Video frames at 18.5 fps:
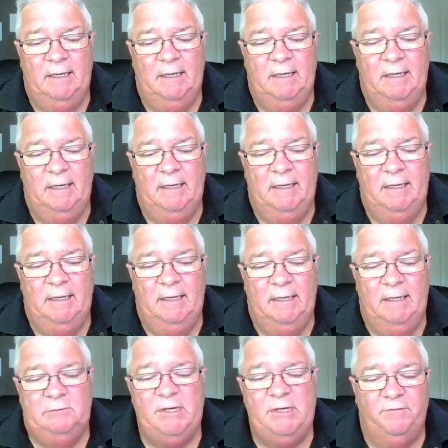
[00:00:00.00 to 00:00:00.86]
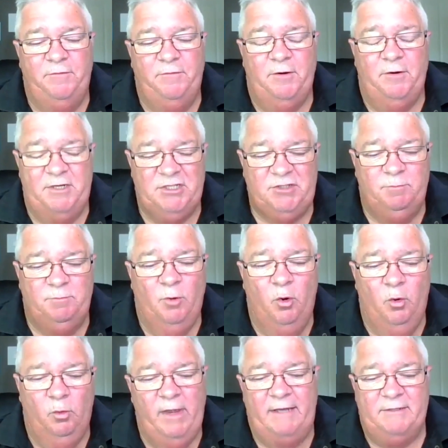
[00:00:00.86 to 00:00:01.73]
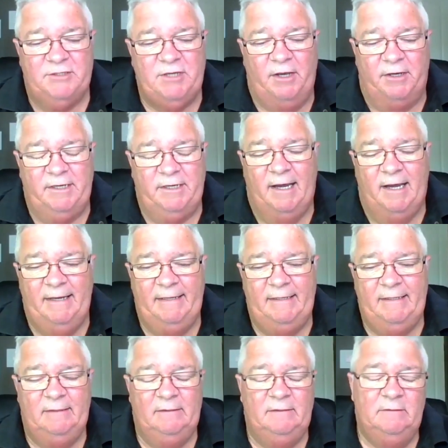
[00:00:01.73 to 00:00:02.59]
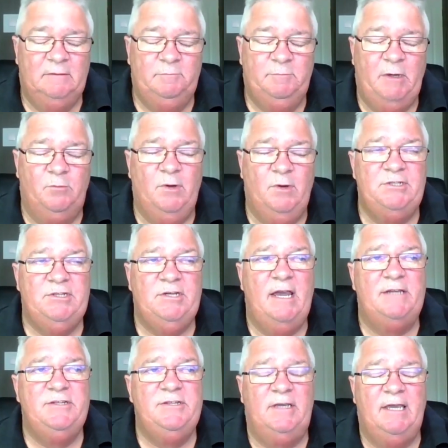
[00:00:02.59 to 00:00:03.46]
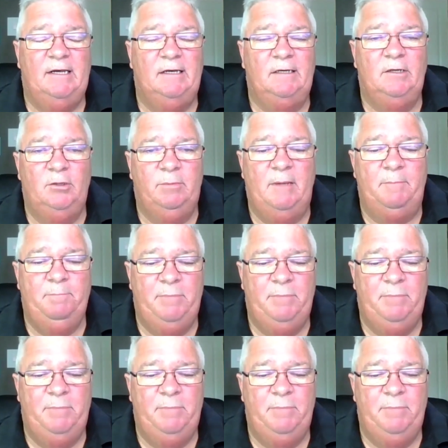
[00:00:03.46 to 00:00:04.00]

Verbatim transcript: Uh, when you're very small, that's okay. But once, as you get a little